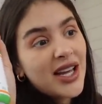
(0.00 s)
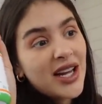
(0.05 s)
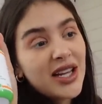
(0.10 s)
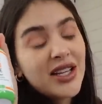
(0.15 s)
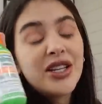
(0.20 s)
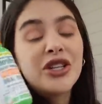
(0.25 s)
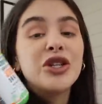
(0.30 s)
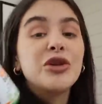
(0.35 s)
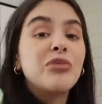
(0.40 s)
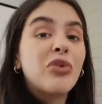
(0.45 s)

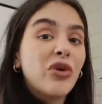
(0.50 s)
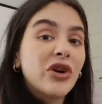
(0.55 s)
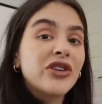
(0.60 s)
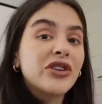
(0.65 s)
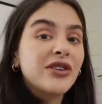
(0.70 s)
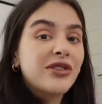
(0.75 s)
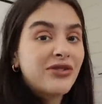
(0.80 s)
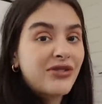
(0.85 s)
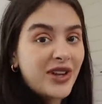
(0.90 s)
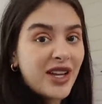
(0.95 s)
And then you board
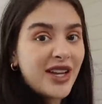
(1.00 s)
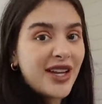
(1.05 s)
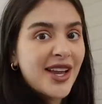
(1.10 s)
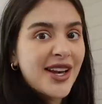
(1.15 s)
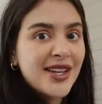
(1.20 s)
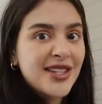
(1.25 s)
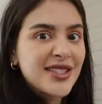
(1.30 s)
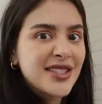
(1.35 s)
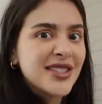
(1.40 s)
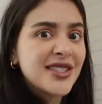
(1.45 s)
your flight
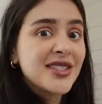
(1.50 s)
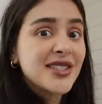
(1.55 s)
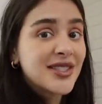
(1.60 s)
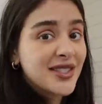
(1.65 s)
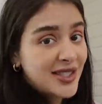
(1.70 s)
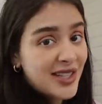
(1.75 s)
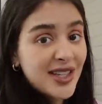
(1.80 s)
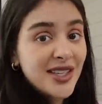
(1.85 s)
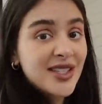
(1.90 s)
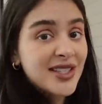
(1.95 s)
and it's a
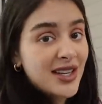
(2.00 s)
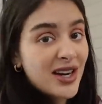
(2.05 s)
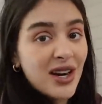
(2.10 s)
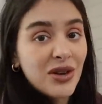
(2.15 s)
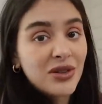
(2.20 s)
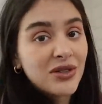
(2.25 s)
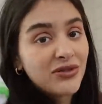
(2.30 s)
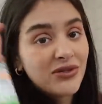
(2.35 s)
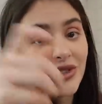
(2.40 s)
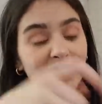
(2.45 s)

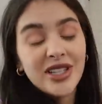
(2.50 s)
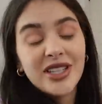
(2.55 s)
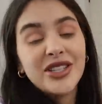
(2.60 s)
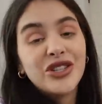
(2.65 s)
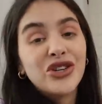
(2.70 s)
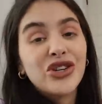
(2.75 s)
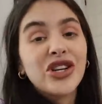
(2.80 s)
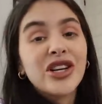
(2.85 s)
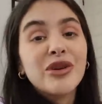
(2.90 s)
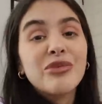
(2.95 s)
6-hour flight.
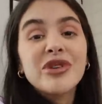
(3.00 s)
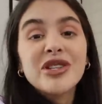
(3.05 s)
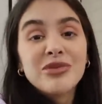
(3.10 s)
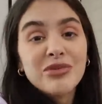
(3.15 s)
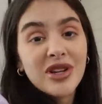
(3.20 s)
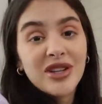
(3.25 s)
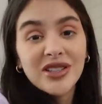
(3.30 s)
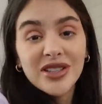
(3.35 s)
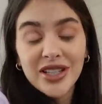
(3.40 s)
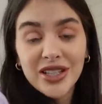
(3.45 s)
You're gonna be
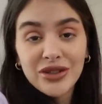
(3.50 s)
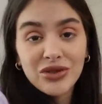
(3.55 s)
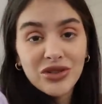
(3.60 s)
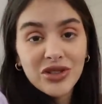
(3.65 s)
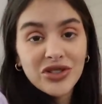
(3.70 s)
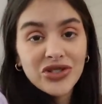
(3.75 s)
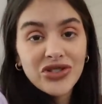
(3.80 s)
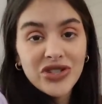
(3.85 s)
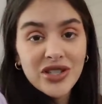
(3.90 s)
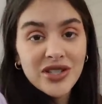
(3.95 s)
smelling like
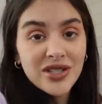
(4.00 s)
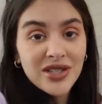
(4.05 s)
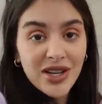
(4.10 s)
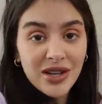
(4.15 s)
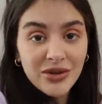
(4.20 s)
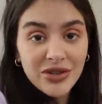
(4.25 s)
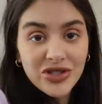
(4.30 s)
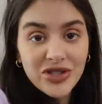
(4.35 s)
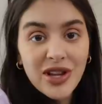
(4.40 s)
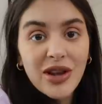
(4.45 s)
grilled cheese
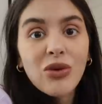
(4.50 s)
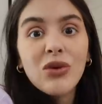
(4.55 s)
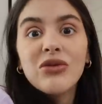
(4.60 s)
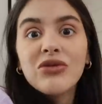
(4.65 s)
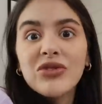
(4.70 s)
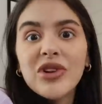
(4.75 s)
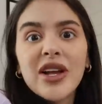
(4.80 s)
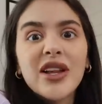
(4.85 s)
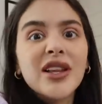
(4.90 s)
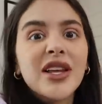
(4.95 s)
sandwich that whole
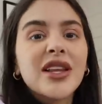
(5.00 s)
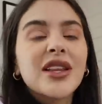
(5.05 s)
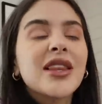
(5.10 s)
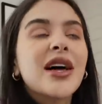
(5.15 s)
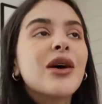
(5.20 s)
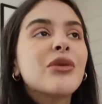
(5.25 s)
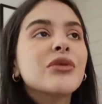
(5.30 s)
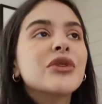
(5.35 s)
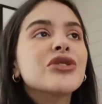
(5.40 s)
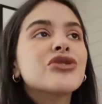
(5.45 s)
flight. Like,
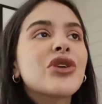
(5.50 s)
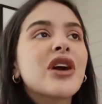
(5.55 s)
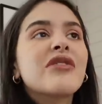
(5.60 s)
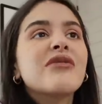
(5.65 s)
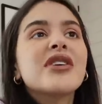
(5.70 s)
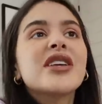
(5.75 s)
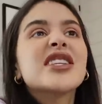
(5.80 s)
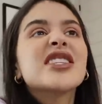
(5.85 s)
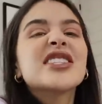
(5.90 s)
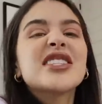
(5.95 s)
that would drive
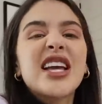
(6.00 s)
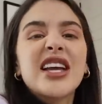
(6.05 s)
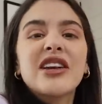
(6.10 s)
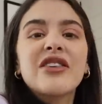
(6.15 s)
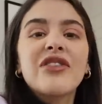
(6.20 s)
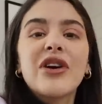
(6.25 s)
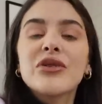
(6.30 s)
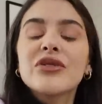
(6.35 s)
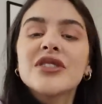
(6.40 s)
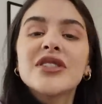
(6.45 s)
me insane
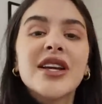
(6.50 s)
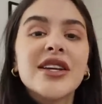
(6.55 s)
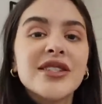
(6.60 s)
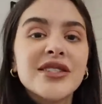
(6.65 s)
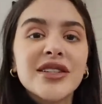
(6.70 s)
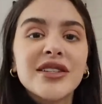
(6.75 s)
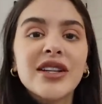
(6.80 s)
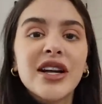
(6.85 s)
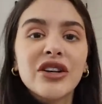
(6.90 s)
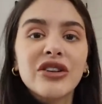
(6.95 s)
if I was
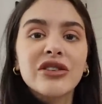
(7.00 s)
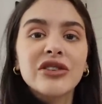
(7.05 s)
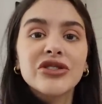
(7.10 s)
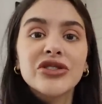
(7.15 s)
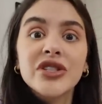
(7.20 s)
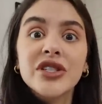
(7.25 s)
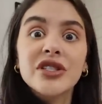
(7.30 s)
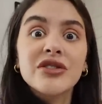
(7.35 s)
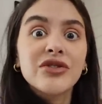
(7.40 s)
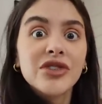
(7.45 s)
tasting that grilled
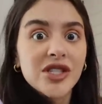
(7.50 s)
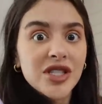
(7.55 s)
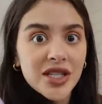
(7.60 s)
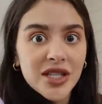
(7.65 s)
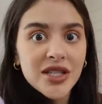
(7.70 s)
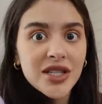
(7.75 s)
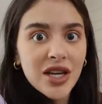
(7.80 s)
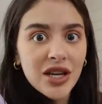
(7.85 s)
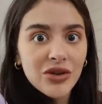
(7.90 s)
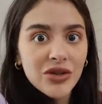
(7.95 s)
cheese for
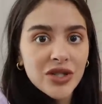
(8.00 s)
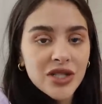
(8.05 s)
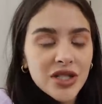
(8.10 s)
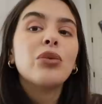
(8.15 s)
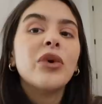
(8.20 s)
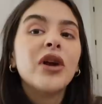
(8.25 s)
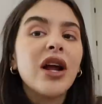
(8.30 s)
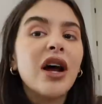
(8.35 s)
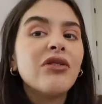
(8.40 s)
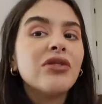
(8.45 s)
6 hours. For
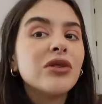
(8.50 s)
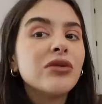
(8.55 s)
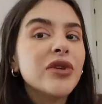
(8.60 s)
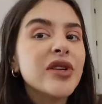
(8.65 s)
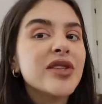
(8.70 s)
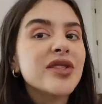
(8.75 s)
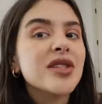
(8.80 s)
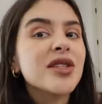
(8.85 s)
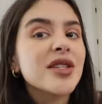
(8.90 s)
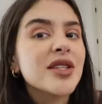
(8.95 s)
whatever
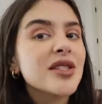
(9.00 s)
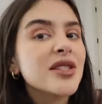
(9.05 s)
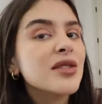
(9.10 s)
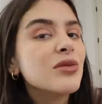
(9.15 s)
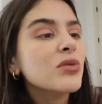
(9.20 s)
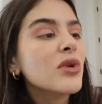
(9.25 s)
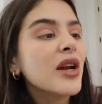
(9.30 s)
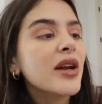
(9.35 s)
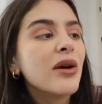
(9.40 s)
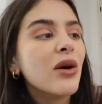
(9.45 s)
reason, this
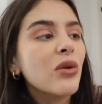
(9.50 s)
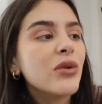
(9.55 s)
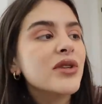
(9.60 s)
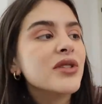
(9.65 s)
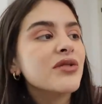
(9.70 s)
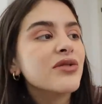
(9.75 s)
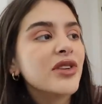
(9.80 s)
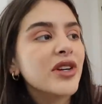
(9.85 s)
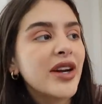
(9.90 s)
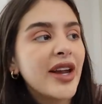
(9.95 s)
is what I
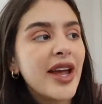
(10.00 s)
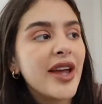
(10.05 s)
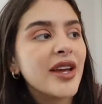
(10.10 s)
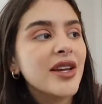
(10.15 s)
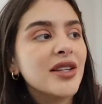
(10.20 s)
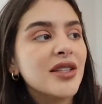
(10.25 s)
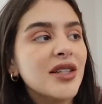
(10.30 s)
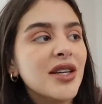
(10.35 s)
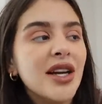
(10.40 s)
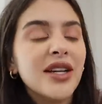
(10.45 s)
always
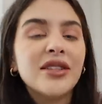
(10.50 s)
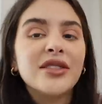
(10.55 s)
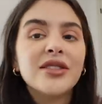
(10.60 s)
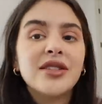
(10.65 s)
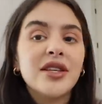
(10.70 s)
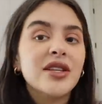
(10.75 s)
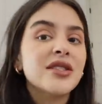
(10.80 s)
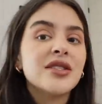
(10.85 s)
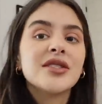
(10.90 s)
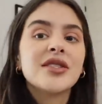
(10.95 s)
forget. And
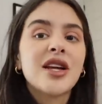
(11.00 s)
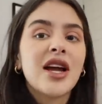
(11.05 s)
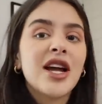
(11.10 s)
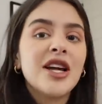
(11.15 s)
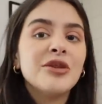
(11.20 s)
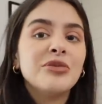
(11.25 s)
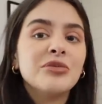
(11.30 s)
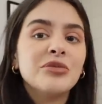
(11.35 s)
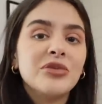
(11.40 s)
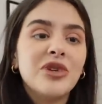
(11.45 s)
this
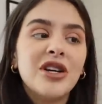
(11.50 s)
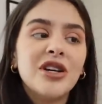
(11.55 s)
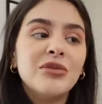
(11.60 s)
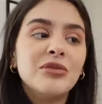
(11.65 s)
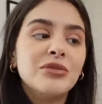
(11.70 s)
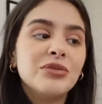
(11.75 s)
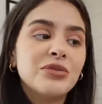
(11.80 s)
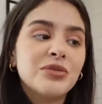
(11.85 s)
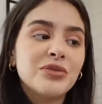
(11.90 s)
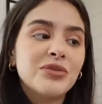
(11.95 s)
time
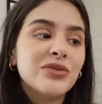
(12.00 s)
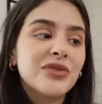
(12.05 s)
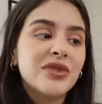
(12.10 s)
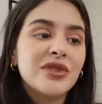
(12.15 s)
I'm